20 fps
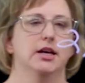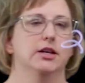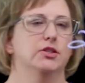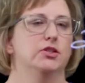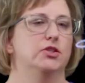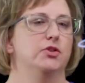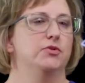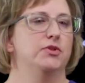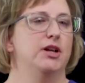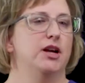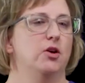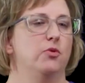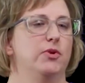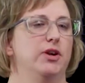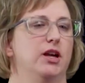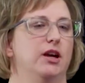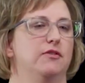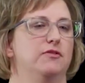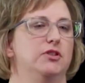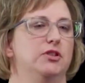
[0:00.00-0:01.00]
So now
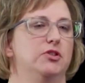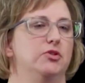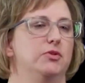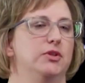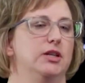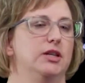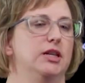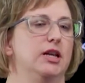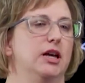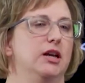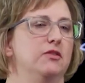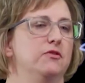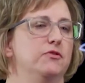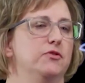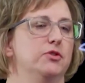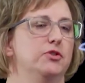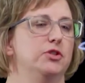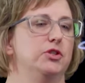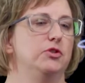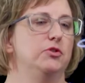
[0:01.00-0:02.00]
we have to do it again
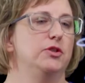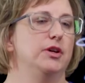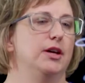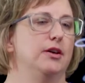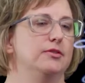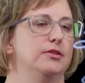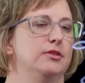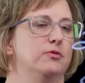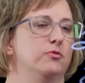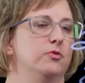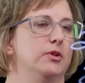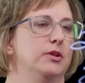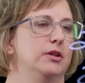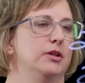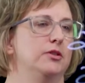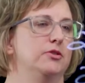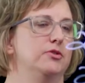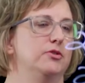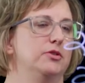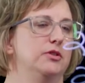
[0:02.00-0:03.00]
for
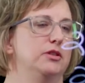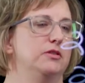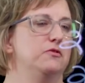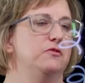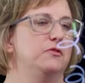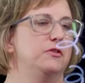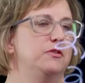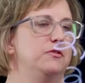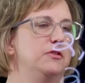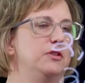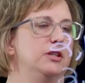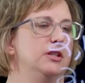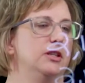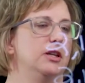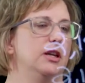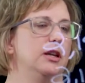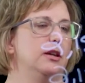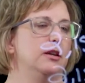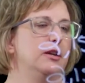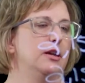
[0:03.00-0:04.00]
2,150
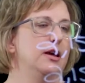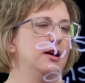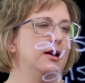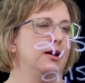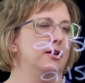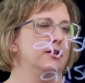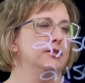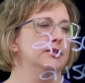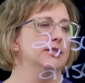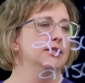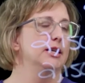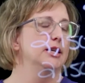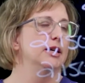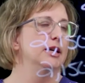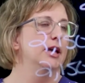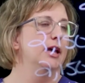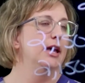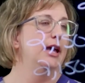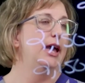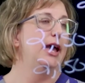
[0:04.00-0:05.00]
kcals
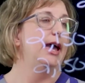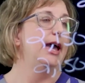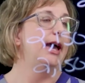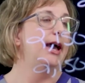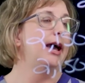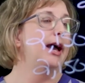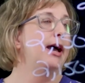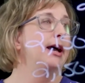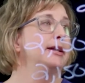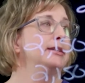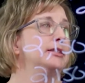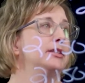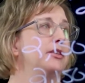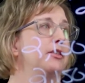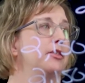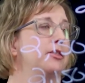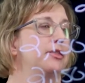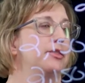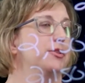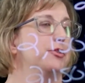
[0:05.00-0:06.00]
at
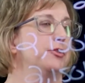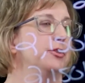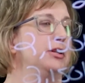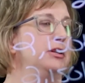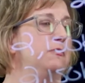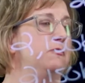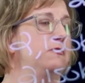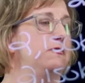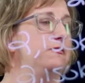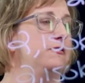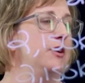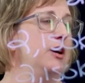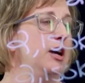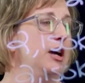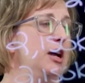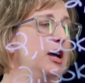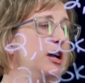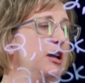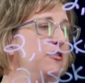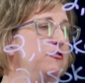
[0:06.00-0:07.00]

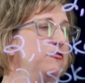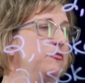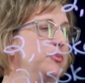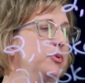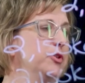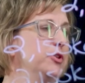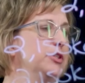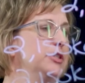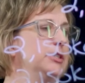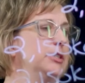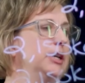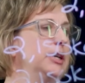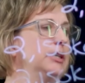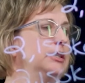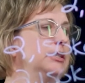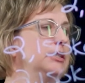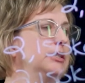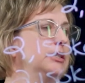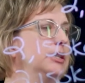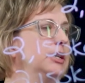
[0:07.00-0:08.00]

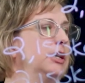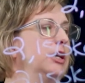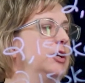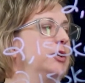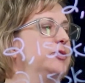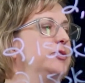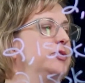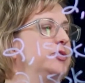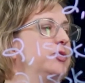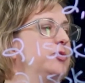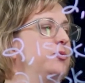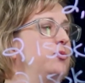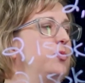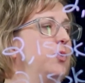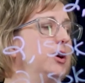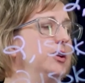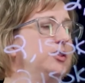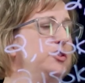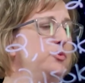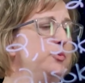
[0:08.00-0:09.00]
35%. So
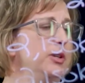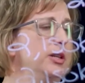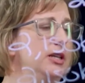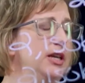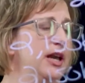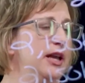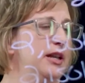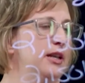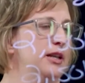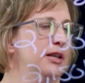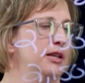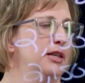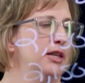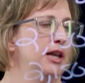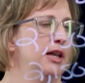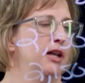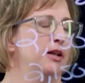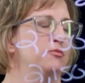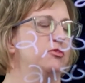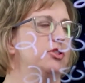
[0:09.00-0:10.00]
what do we get? And
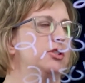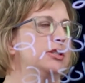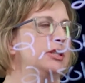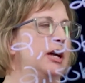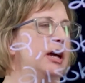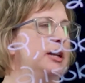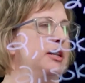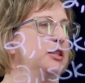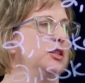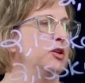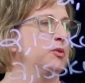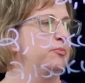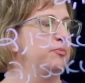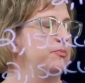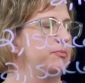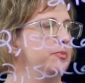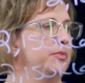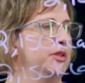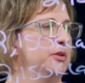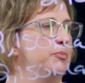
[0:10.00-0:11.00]
again, I'm just adding
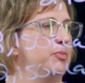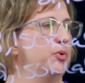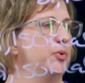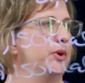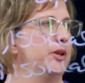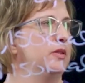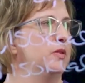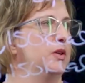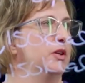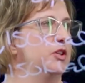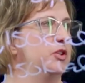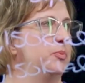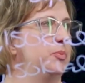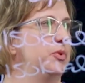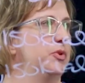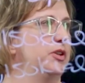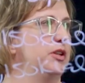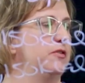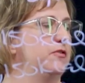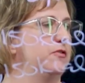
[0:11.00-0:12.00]
the point there to
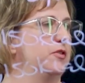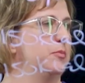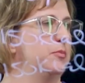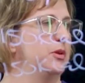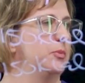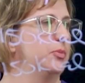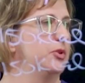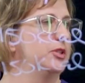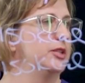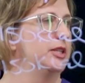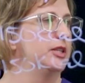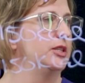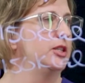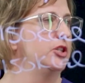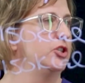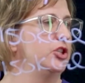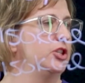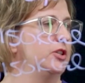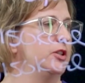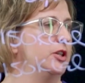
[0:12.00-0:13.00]
put it from the
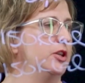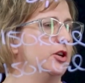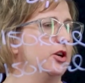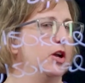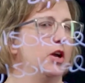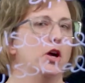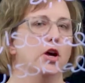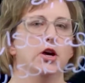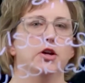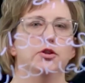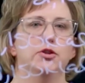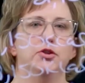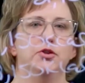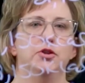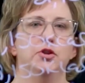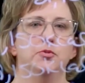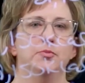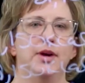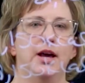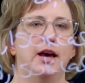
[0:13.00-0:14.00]
percentage in there. Do
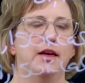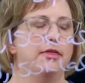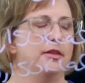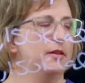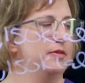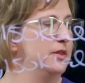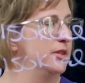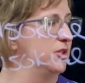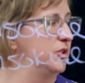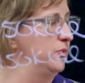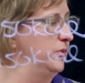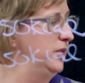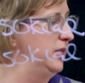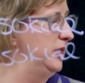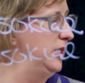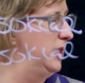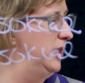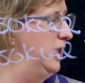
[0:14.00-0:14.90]
your math on this one.